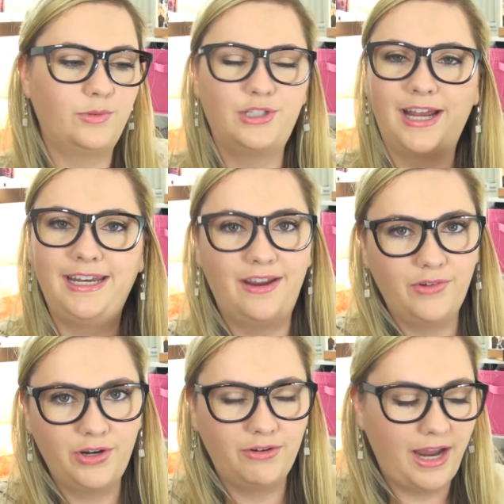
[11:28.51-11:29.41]
which I
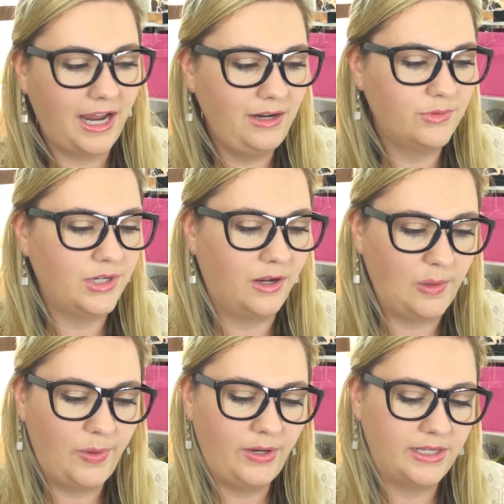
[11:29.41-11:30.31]
never hear anyone
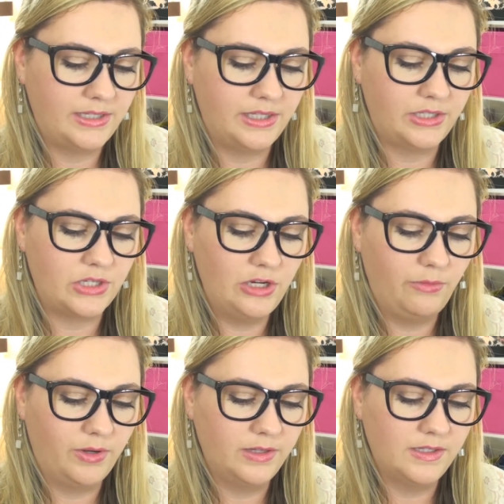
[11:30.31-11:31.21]
talk about, is this
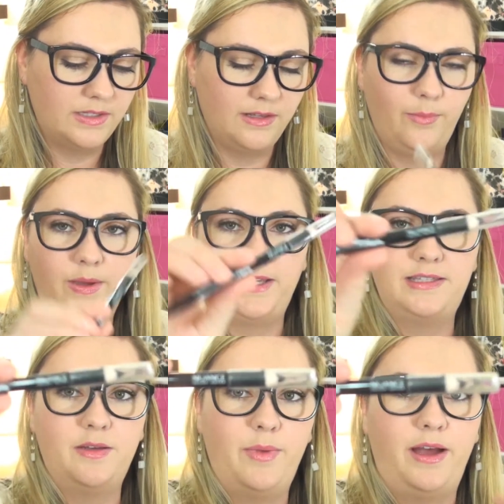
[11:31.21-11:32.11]
Nuance by
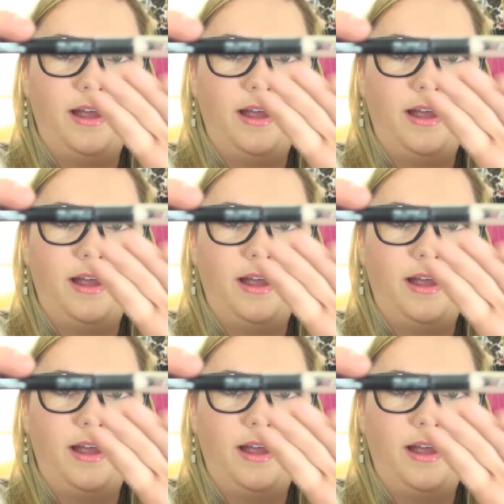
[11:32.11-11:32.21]
Selma